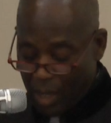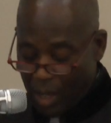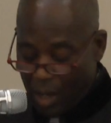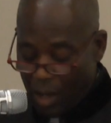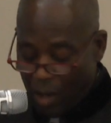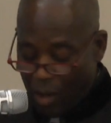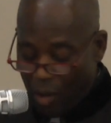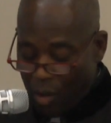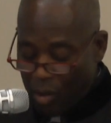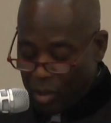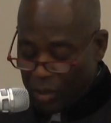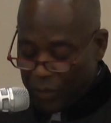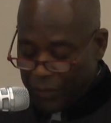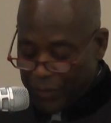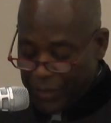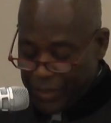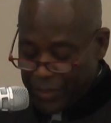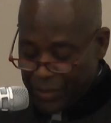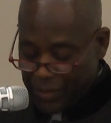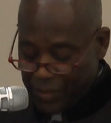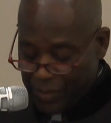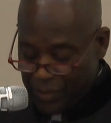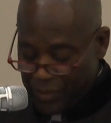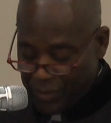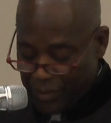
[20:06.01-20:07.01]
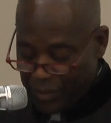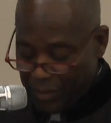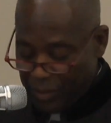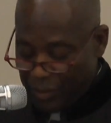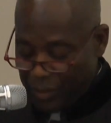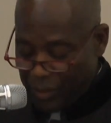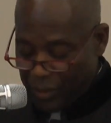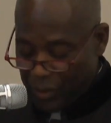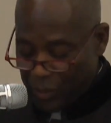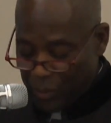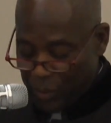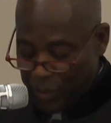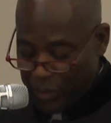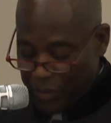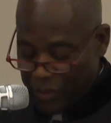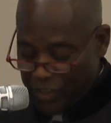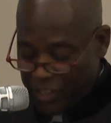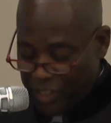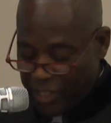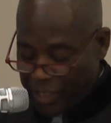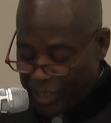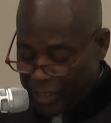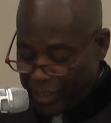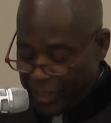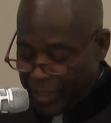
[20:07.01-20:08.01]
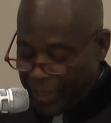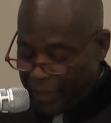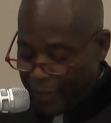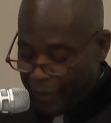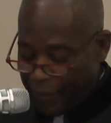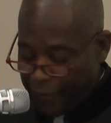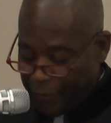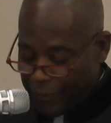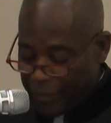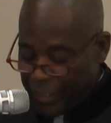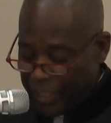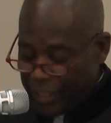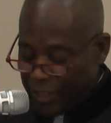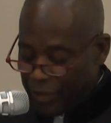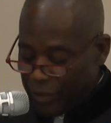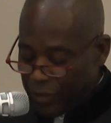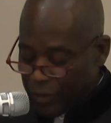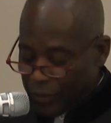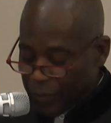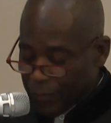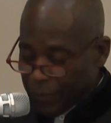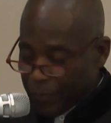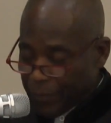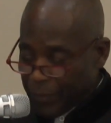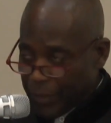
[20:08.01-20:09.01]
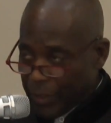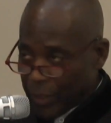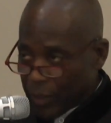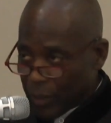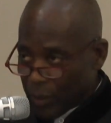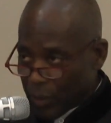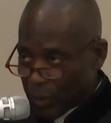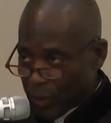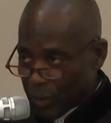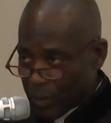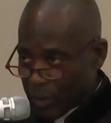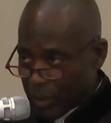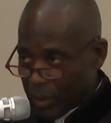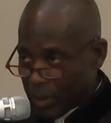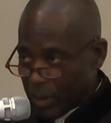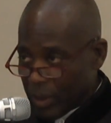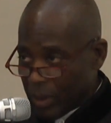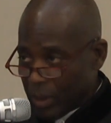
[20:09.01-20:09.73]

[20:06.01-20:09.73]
All of these concerns which can and have interfered